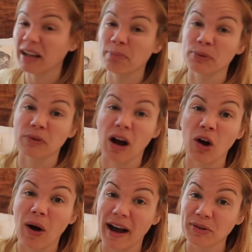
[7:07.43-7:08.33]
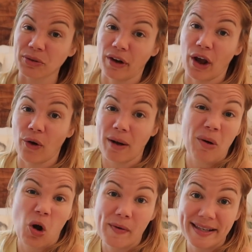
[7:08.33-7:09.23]
like a pro, I don't know. I'm
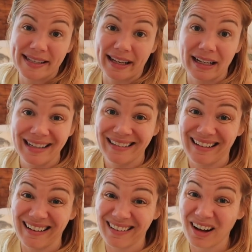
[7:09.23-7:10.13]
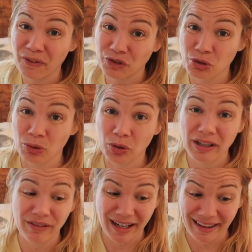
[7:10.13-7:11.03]
always like uncomfortable,
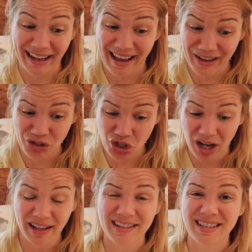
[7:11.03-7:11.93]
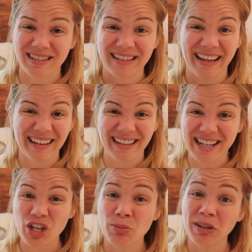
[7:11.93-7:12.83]
even at like headshots. Like it
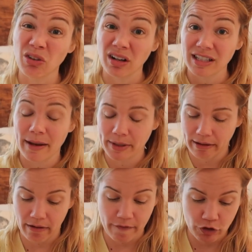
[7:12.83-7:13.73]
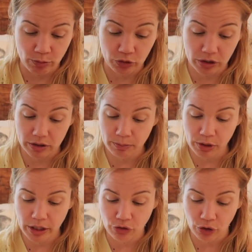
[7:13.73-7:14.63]
takes me a long time to get comfortable, so I was
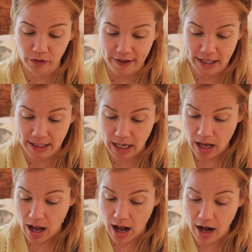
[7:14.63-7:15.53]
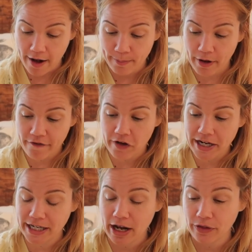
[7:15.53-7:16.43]
pretty nervous. Um, but
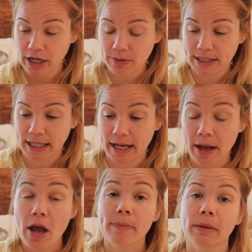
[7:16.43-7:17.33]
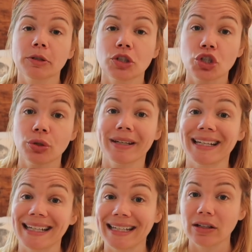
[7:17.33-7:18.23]
finding out that I was gonna be able to shoot it
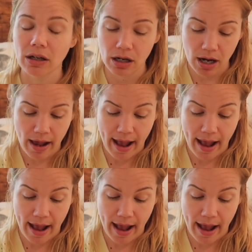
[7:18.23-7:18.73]
here